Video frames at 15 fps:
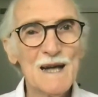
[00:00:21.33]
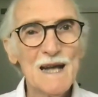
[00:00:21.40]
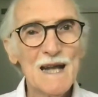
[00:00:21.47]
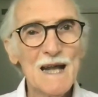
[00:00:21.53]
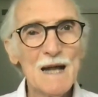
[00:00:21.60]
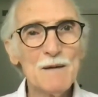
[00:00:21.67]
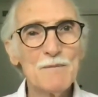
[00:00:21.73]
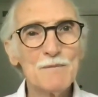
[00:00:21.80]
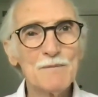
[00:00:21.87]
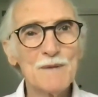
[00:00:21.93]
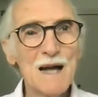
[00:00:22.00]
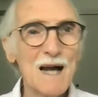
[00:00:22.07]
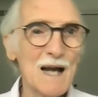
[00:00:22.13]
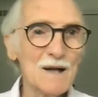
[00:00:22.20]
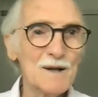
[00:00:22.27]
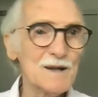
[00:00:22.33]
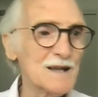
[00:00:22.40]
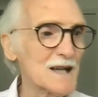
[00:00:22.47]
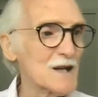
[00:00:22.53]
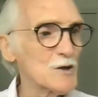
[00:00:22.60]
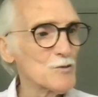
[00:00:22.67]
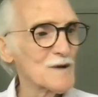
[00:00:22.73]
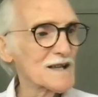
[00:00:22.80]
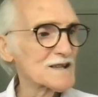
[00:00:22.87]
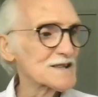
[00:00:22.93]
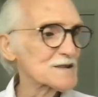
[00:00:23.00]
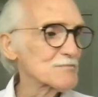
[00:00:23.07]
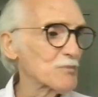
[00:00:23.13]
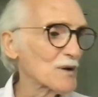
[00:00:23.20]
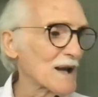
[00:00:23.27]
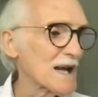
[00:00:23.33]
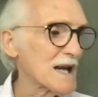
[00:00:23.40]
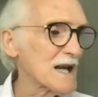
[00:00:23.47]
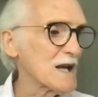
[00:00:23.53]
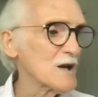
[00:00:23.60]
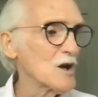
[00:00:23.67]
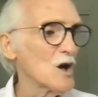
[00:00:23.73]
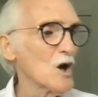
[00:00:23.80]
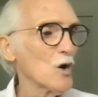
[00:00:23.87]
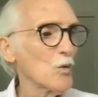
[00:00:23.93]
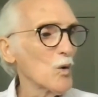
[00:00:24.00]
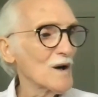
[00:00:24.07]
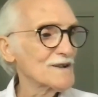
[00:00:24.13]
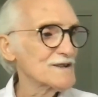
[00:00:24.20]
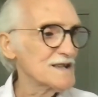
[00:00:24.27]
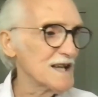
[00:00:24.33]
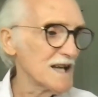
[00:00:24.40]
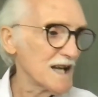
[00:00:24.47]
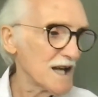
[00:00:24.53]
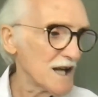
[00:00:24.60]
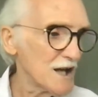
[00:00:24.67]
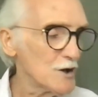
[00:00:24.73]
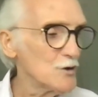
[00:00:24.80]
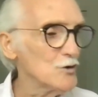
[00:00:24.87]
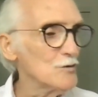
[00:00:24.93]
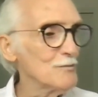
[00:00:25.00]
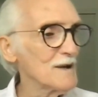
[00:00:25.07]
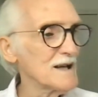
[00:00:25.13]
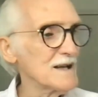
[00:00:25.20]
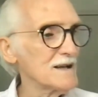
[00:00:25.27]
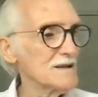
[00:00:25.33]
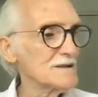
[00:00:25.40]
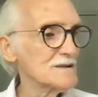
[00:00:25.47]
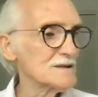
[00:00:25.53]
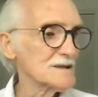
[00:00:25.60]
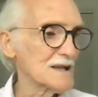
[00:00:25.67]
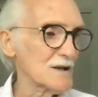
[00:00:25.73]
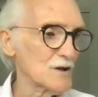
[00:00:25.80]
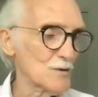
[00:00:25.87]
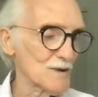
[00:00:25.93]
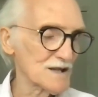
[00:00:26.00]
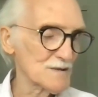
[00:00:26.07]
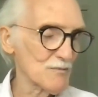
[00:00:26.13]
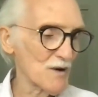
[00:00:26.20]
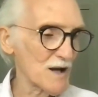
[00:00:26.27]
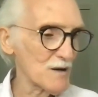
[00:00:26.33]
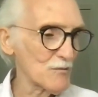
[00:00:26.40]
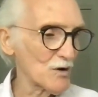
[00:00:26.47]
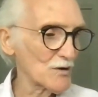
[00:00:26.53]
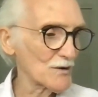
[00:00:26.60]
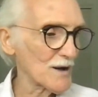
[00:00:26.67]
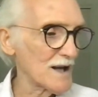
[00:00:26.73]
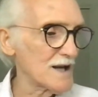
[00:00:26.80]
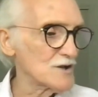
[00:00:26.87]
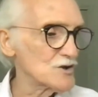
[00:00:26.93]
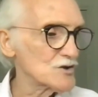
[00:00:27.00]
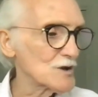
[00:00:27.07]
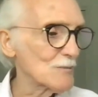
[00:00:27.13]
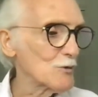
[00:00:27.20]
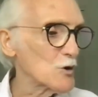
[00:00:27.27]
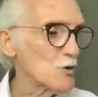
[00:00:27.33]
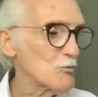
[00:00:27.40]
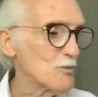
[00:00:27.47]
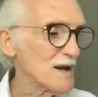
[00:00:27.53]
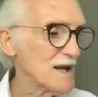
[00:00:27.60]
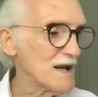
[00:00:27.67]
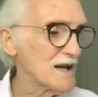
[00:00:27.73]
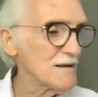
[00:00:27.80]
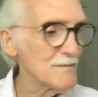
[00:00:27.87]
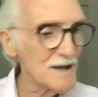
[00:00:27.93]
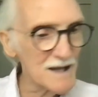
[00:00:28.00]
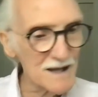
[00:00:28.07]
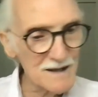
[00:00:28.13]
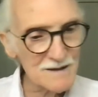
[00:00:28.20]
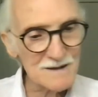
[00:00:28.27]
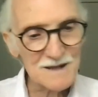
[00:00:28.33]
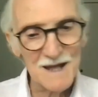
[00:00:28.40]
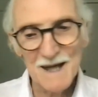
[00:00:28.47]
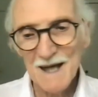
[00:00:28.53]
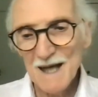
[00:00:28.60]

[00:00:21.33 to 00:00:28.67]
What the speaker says: and Alan, can you explain what TEU means? Can you explain what HWB means?